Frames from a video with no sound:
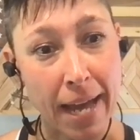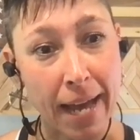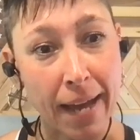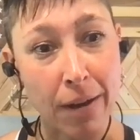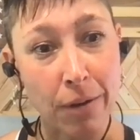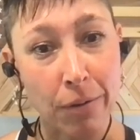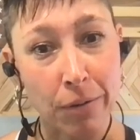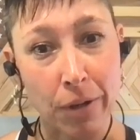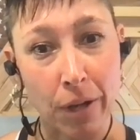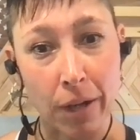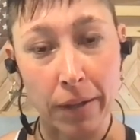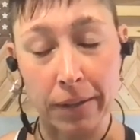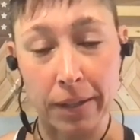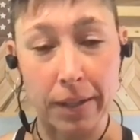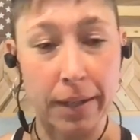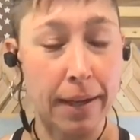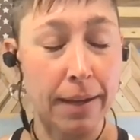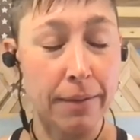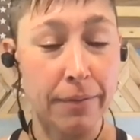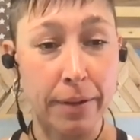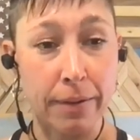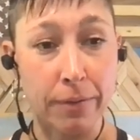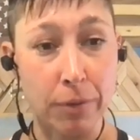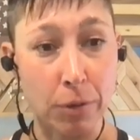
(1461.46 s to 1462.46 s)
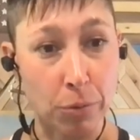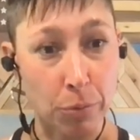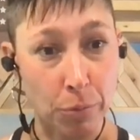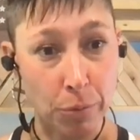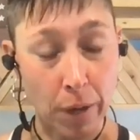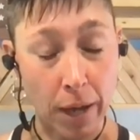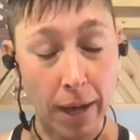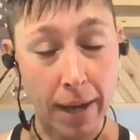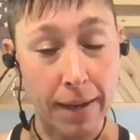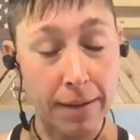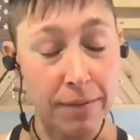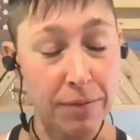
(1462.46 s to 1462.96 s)
now not that i've ever
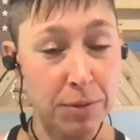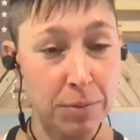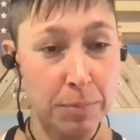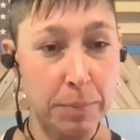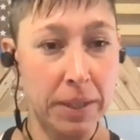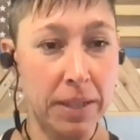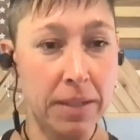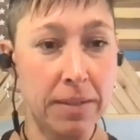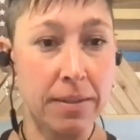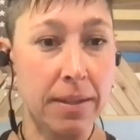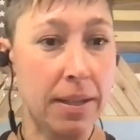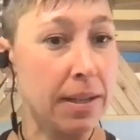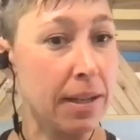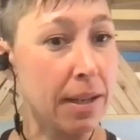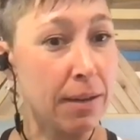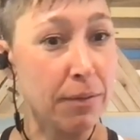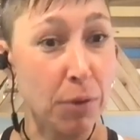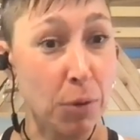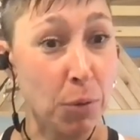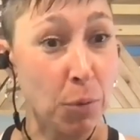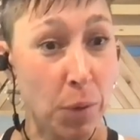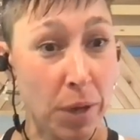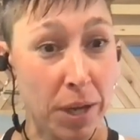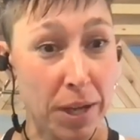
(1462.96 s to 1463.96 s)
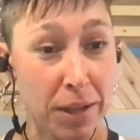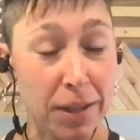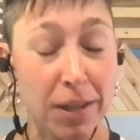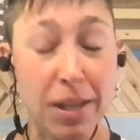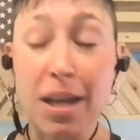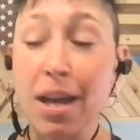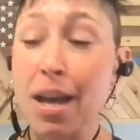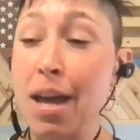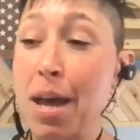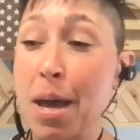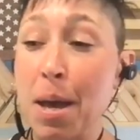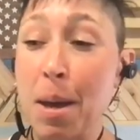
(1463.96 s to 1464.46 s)
arrived because i never will
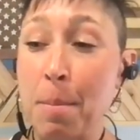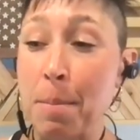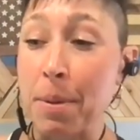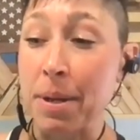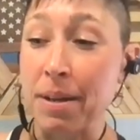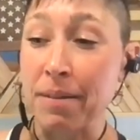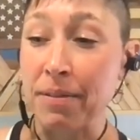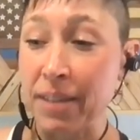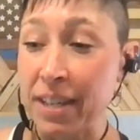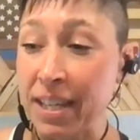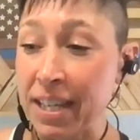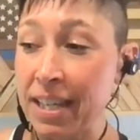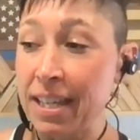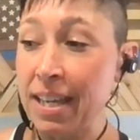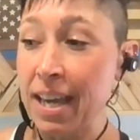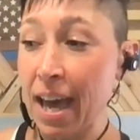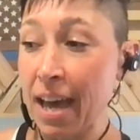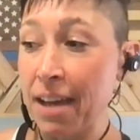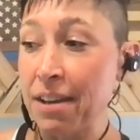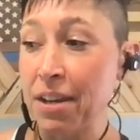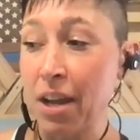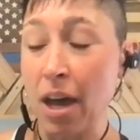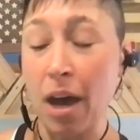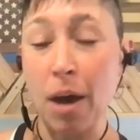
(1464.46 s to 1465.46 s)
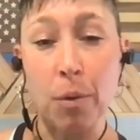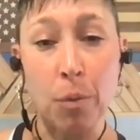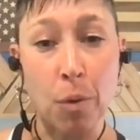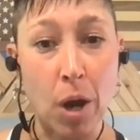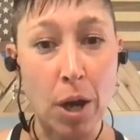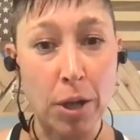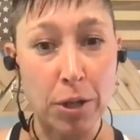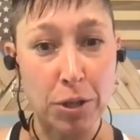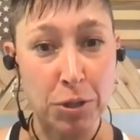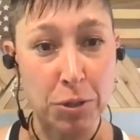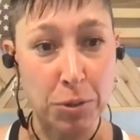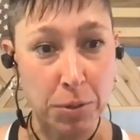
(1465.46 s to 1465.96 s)
but if he had not
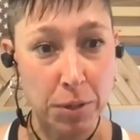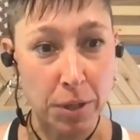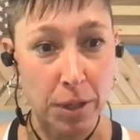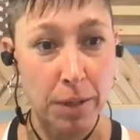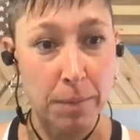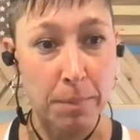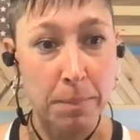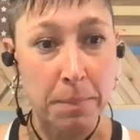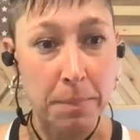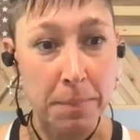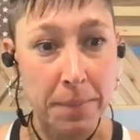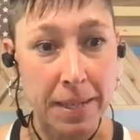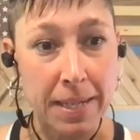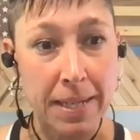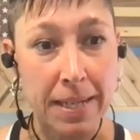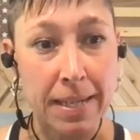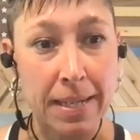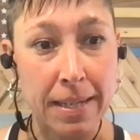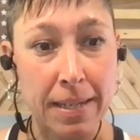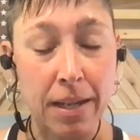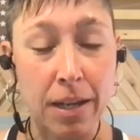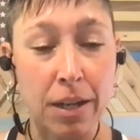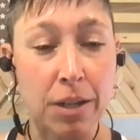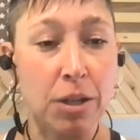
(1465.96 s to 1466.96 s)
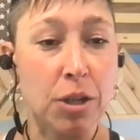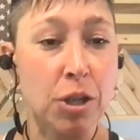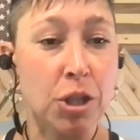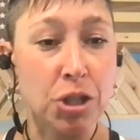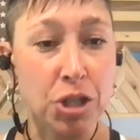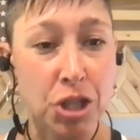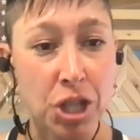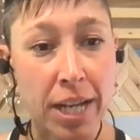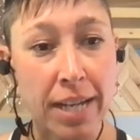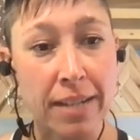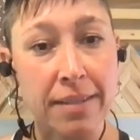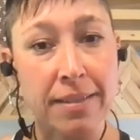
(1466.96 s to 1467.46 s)
watched me mm-hmm. uh,
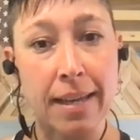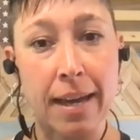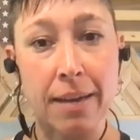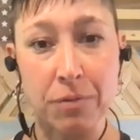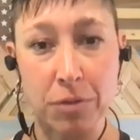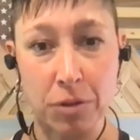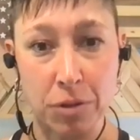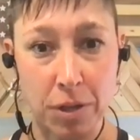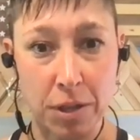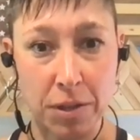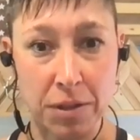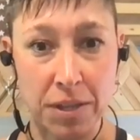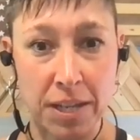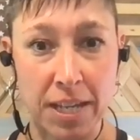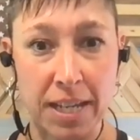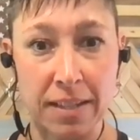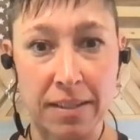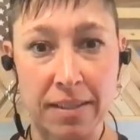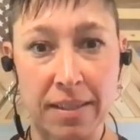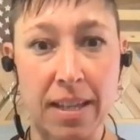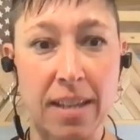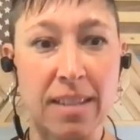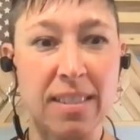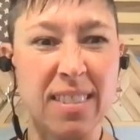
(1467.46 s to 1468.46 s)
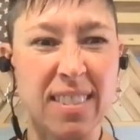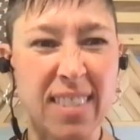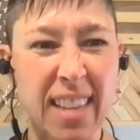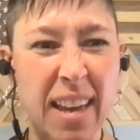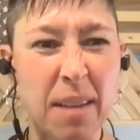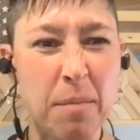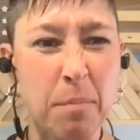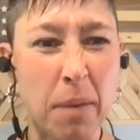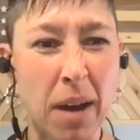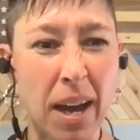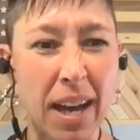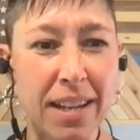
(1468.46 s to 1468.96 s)
chase after the things that
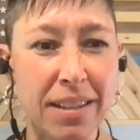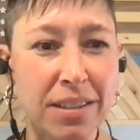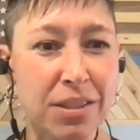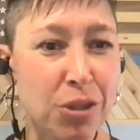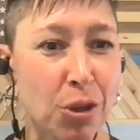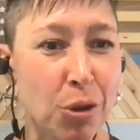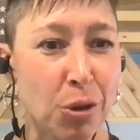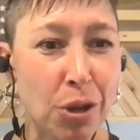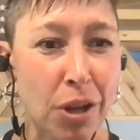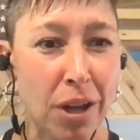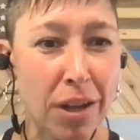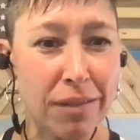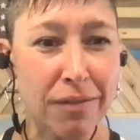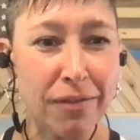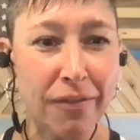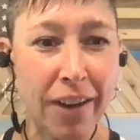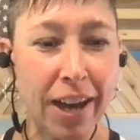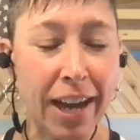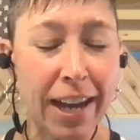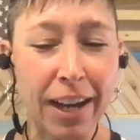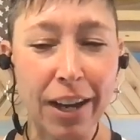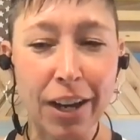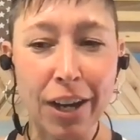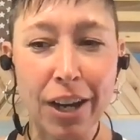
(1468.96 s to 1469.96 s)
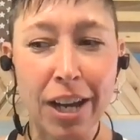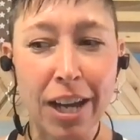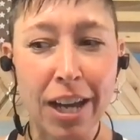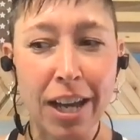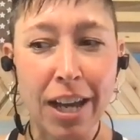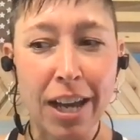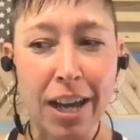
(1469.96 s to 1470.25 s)
set my soul on fire,